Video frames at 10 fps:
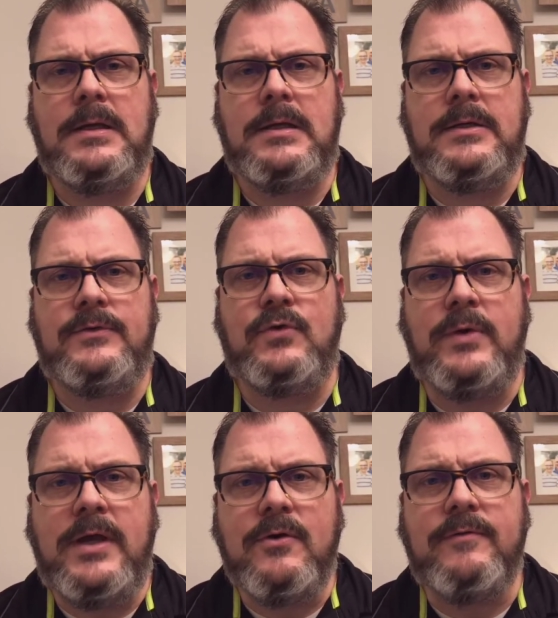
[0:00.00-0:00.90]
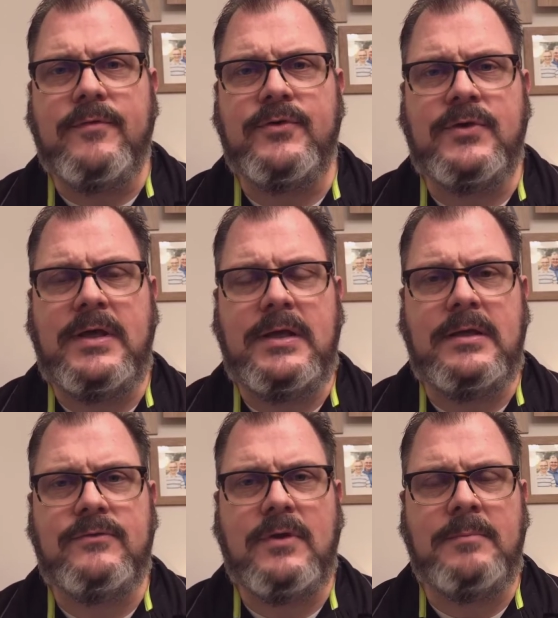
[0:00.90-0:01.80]
So here in 1
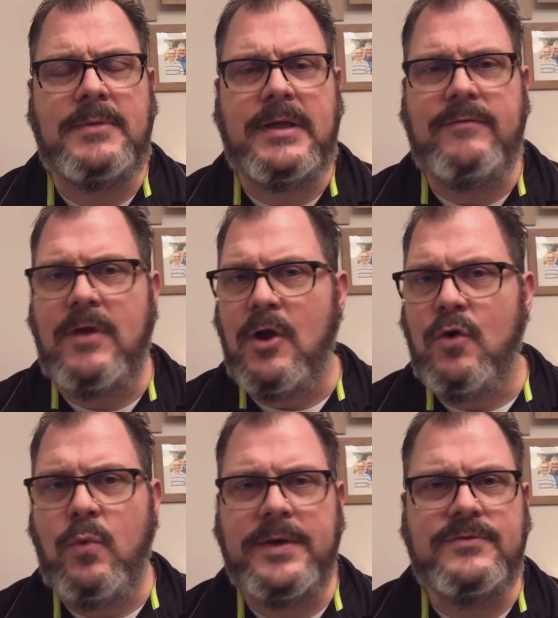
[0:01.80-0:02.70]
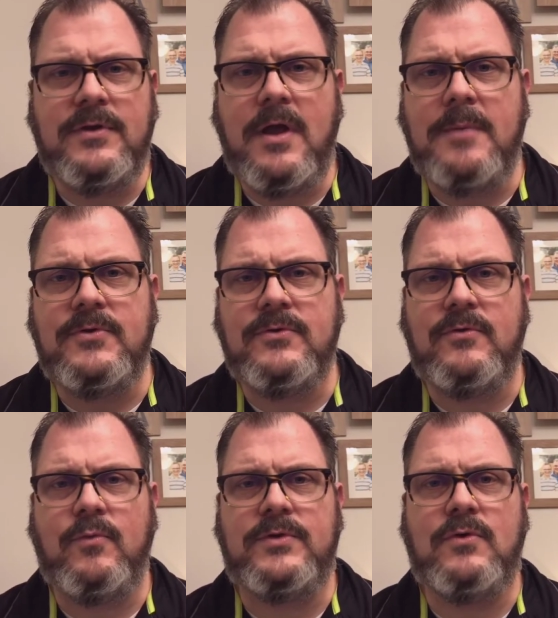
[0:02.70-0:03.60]
Kings, I'm going to give you a quick synopsis
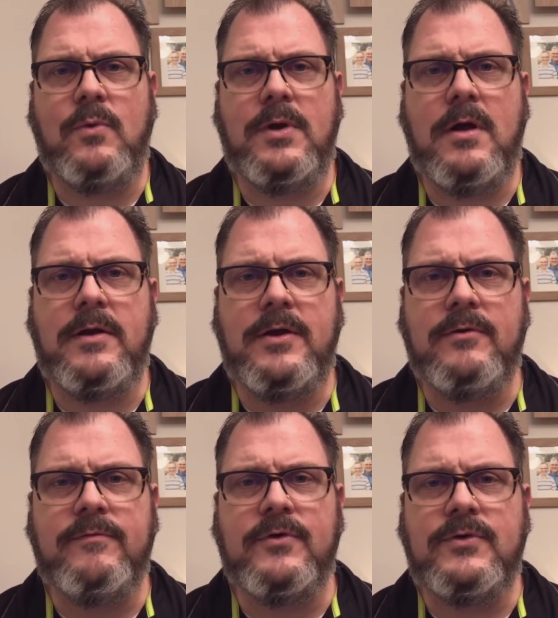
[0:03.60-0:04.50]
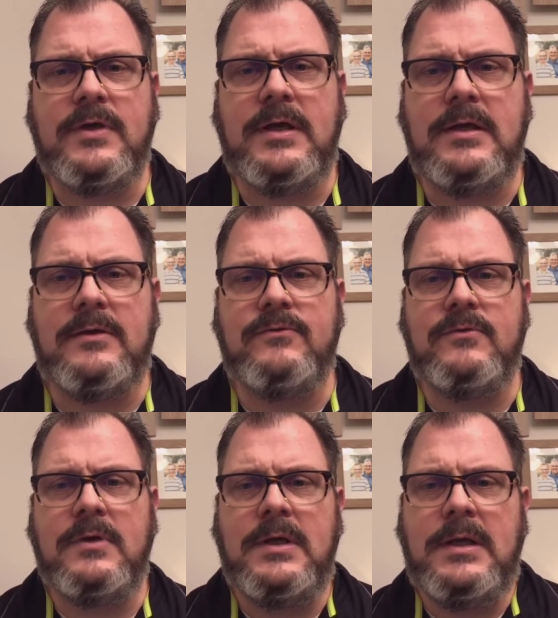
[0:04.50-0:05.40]
of what's going on here in 1 Kings.
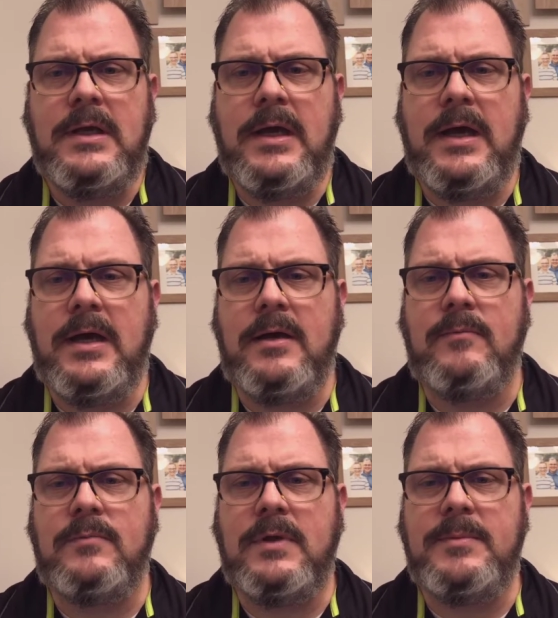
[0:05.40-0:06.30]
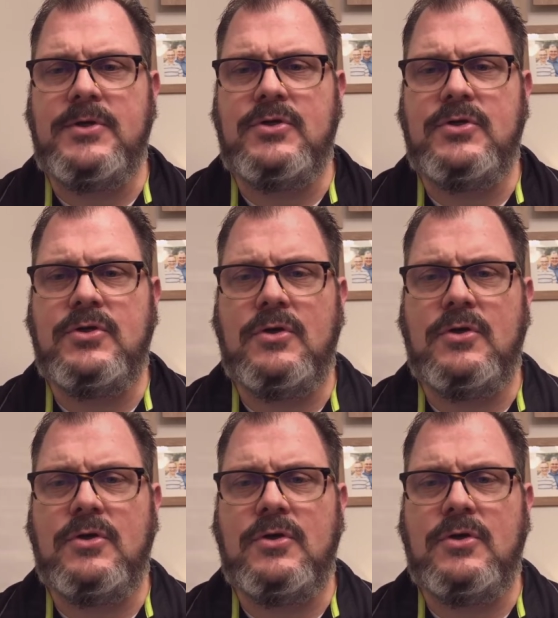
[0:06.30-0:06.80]
Let me show